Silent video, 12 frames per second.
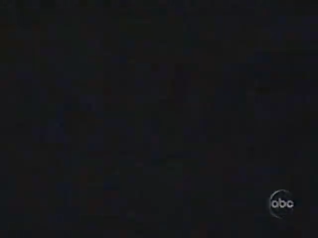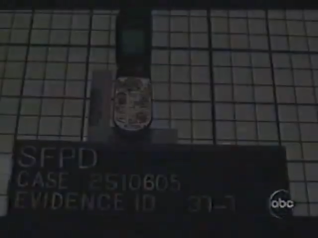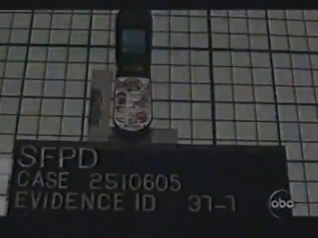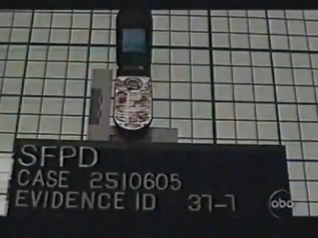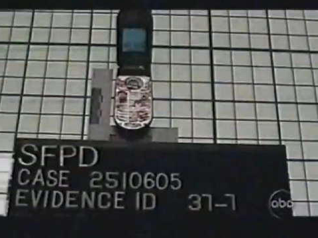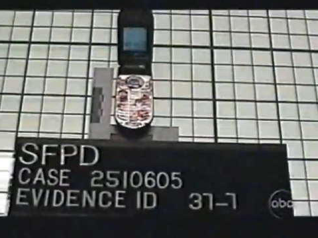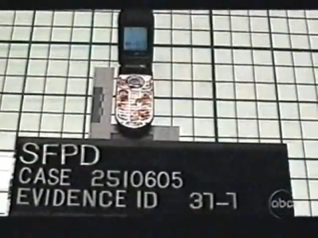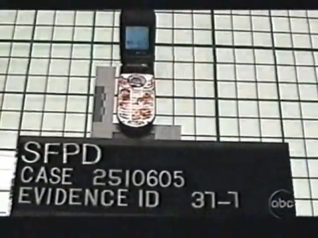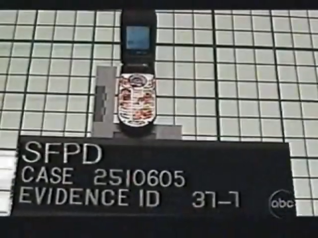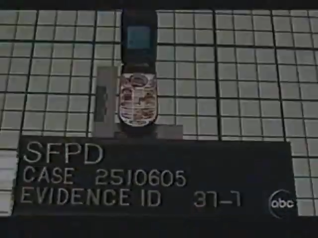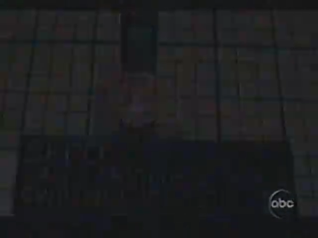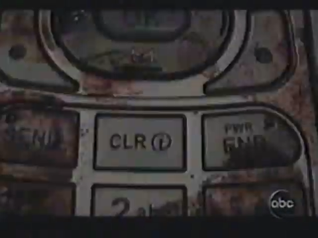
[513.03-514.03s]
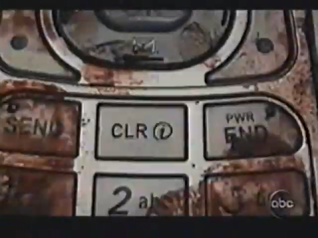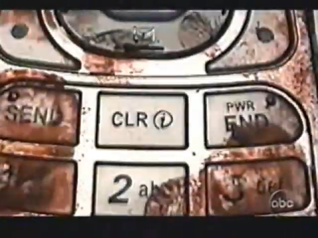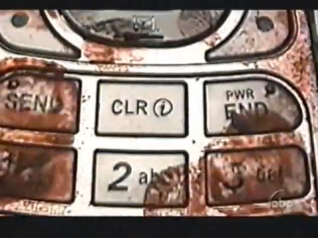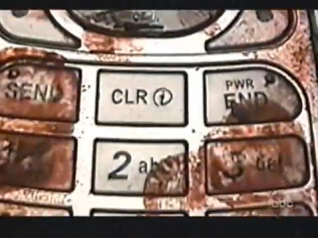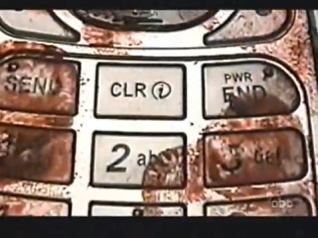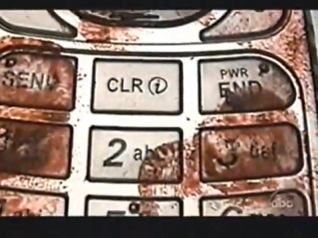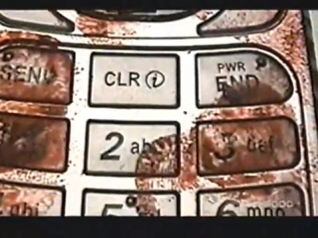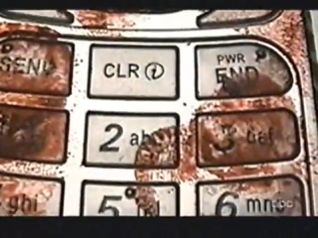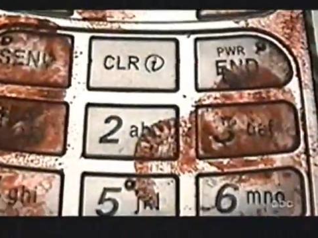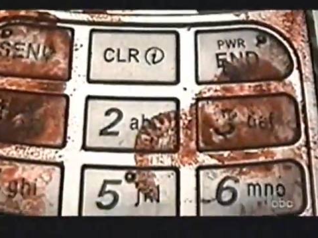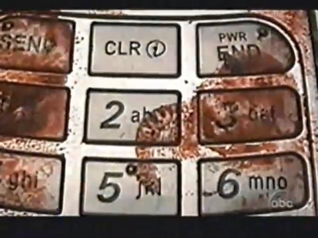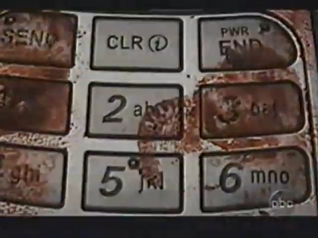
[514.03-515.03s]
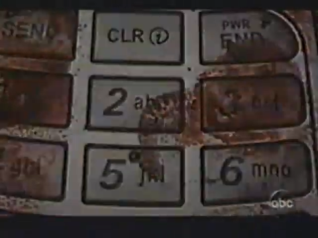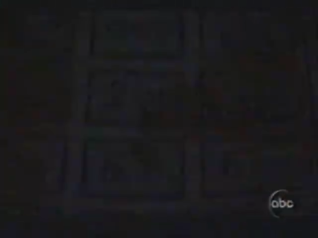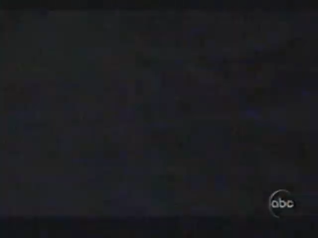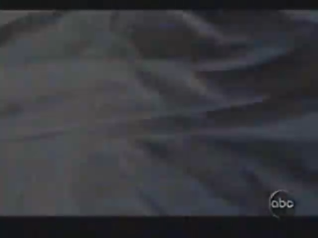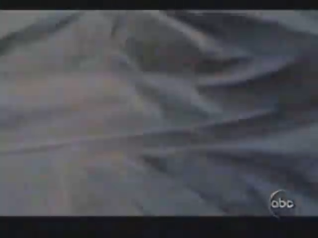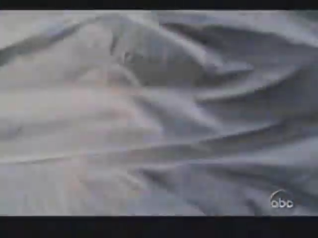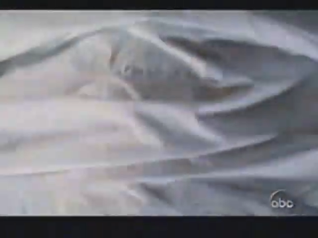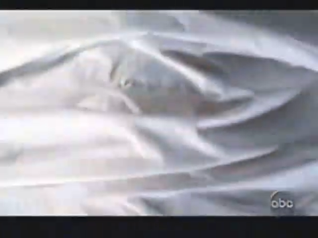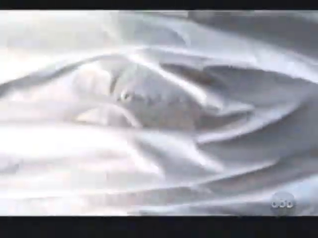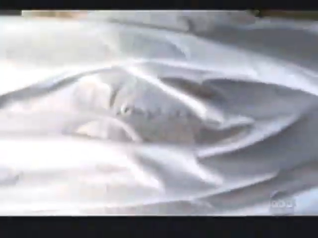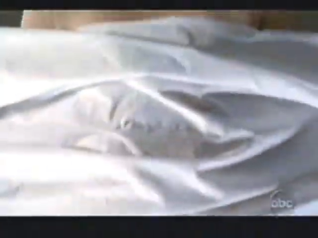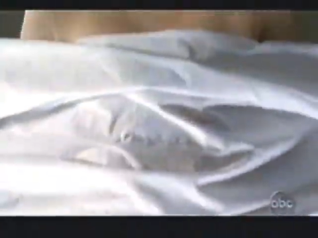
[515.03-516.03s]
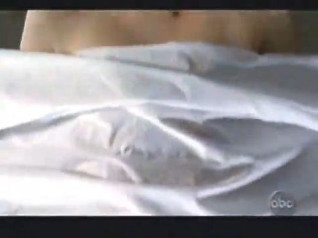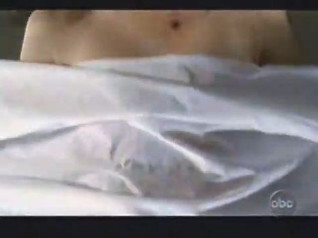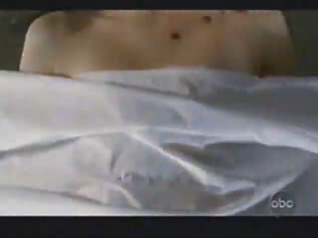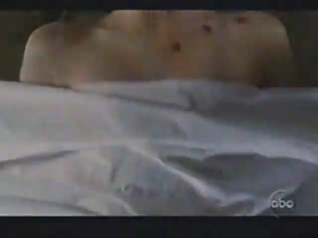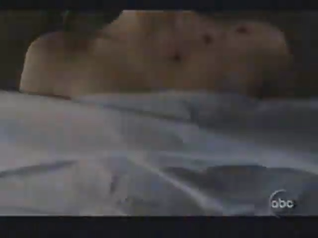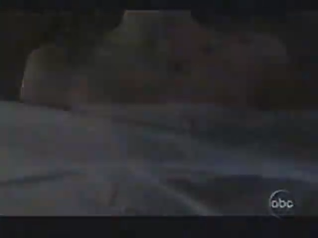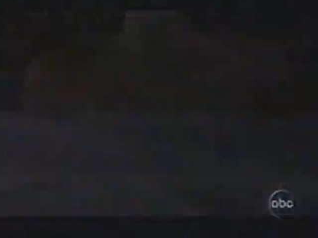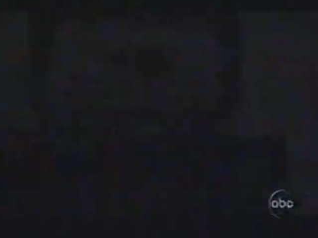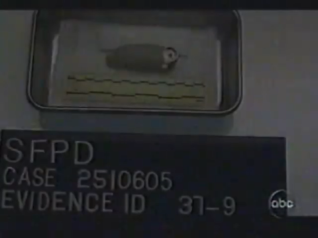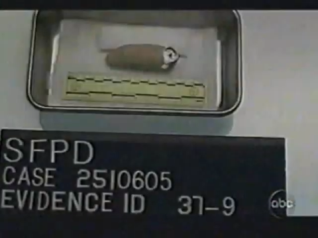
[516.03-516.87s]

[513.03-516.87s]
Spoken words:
(no speaker visible)